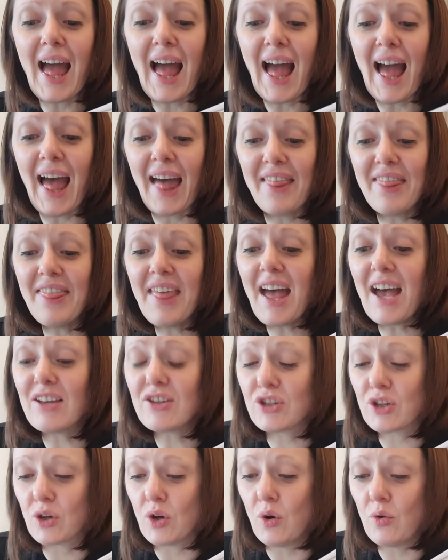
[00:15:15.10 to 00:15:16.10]
And
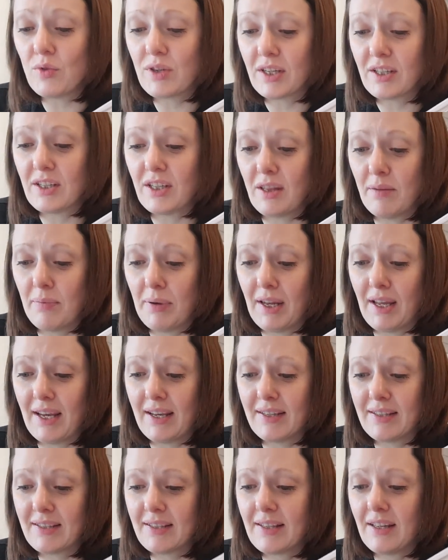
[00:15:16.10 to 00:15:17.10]
that's according to the
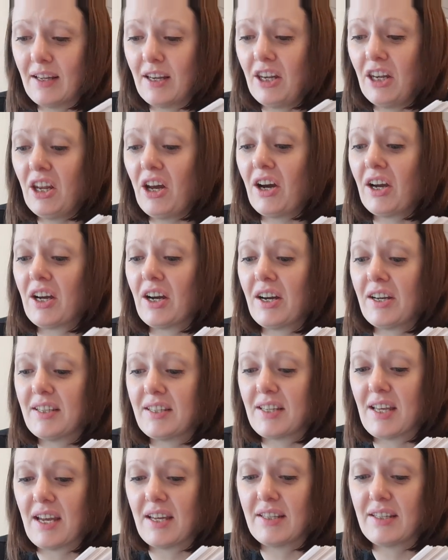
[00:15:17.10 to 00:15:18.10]
police. Like I
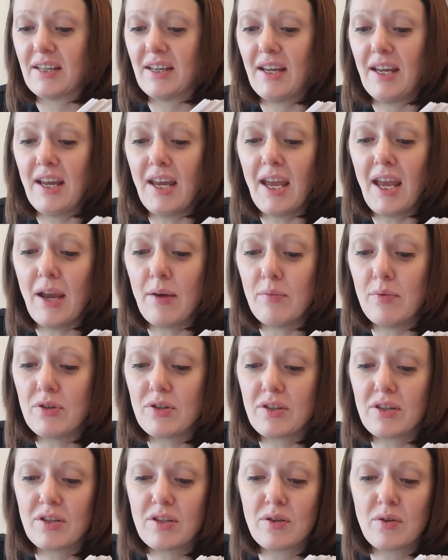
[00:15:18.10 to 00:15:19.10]
said, it
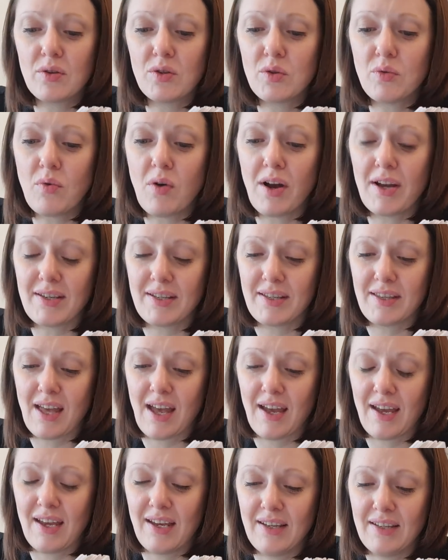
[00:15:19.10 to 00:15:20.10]
was twice
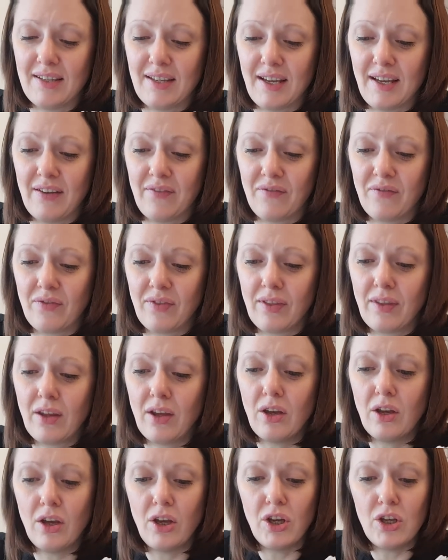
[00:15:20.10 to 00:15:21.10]
that easy.
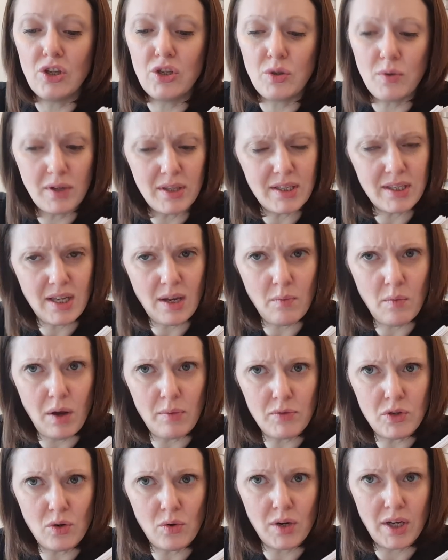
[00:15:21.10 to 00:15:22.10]
Do you understand what
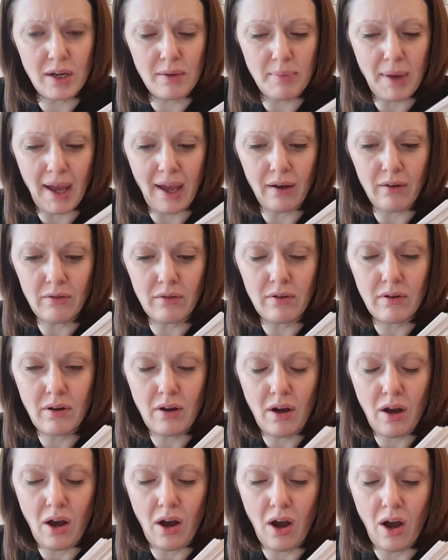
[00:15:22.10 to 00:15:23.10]
I'm talking about?
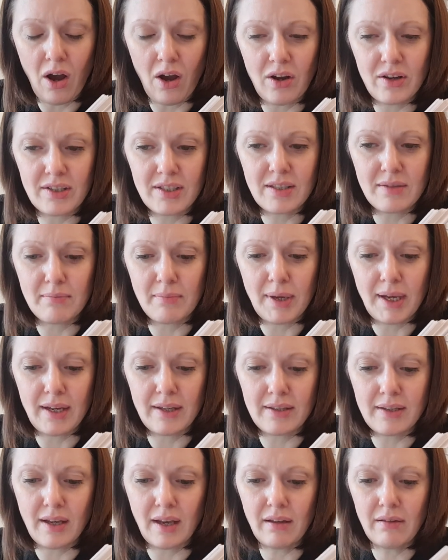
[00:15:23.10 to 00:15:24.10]
asked St.
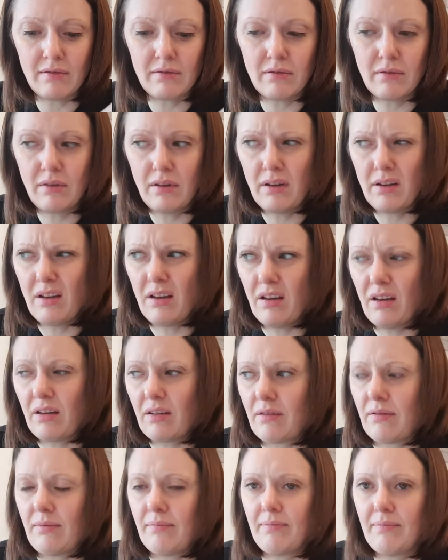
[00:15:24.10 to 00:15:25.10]
Peter.
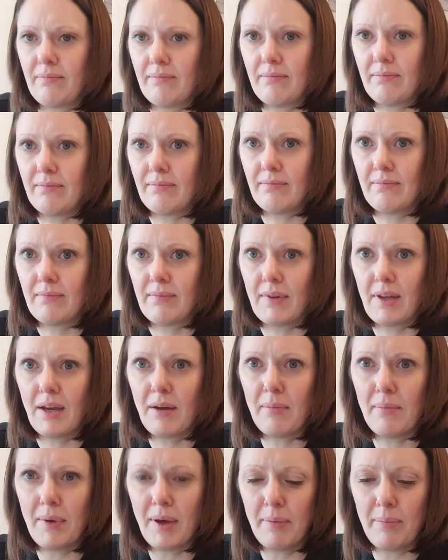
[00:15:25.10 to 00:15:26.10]
Mm,
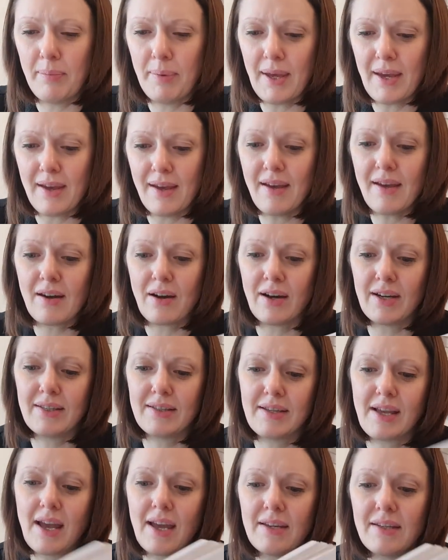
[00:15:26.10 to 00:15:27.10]
a, a bit, I
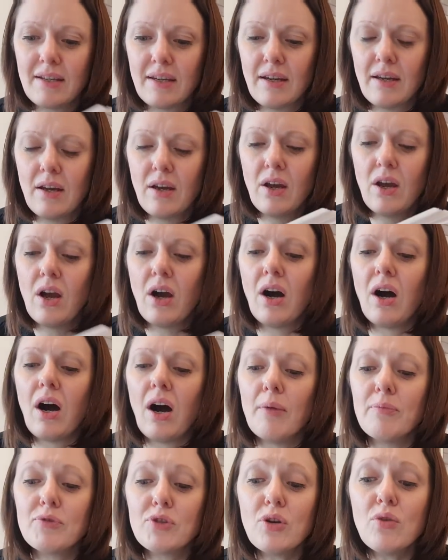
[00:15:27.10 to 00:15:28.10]
said.
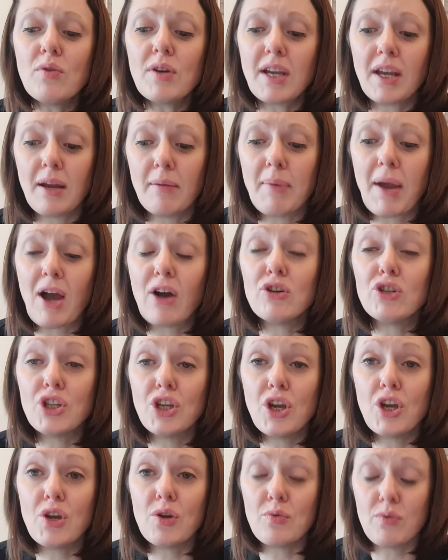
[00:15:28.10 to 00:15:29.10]
I'm talking about
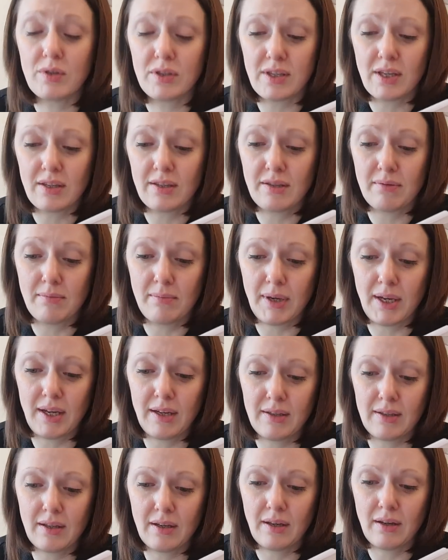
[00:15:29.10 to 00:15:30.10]
you, said St.
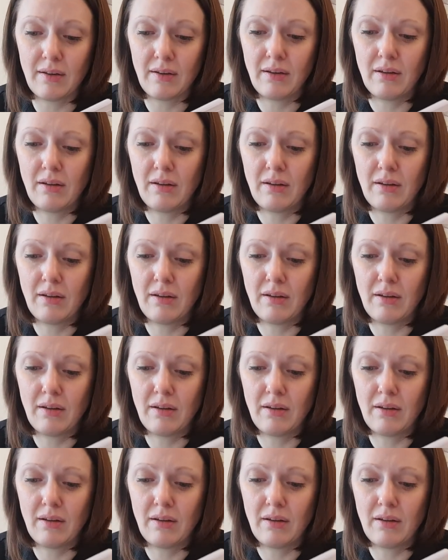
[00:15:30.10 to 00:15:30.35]
Peter.